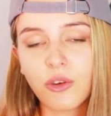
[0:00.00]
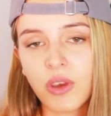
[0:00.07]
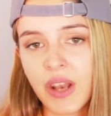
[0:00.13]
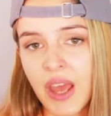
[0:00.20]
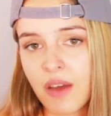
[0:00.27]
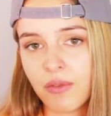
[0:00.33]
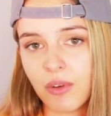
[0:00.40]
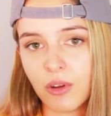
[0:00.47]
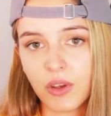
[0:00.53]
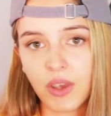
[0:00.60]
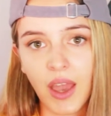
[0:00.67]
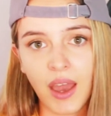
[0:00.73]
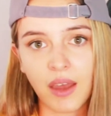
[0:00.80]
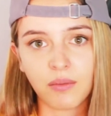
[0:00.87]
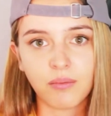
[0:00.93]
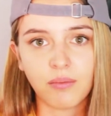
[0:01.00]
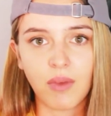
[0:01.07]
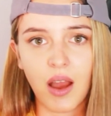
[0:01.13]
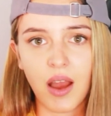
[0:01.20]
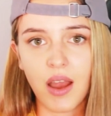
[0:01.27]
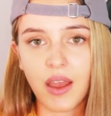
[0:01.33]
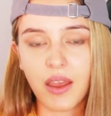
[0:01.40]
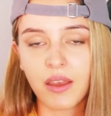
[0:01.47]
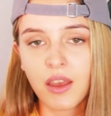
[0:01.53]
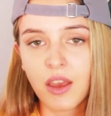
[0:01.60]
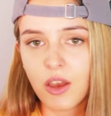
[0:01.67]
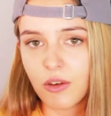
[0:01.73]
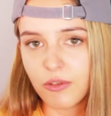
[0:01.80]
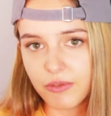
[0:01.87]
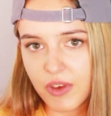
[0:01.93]
you can have a look at my
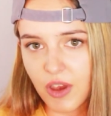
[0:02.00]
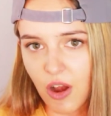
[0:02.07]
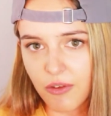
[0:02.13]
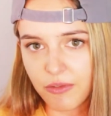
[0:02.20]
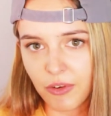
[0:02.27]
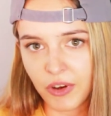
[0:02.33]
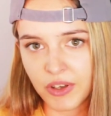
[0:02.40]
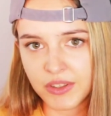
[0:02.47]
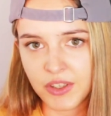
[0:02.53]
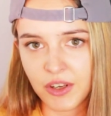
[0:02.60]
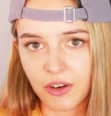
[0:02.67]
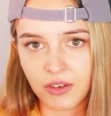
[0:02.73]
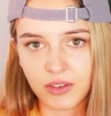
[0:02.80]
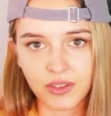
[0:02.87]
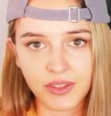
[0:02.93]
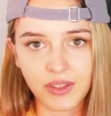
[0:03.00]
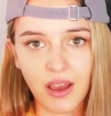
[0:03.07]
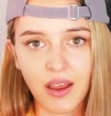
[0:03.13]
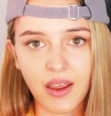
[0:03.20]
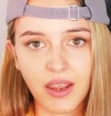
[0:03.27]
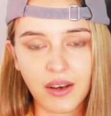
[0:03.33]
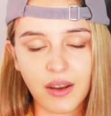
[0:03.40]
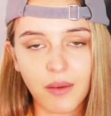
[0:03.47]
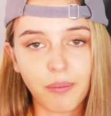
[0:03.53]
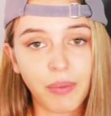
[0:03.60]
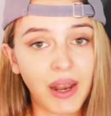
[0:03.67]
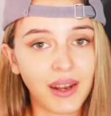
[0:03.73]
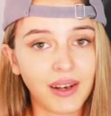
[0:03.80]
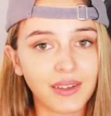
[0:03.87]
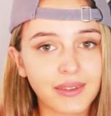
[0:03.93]
VR for interior design
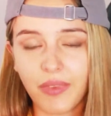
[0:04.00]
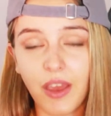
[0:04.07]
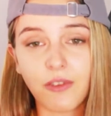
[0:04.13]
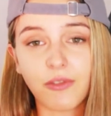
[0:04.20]
playlist.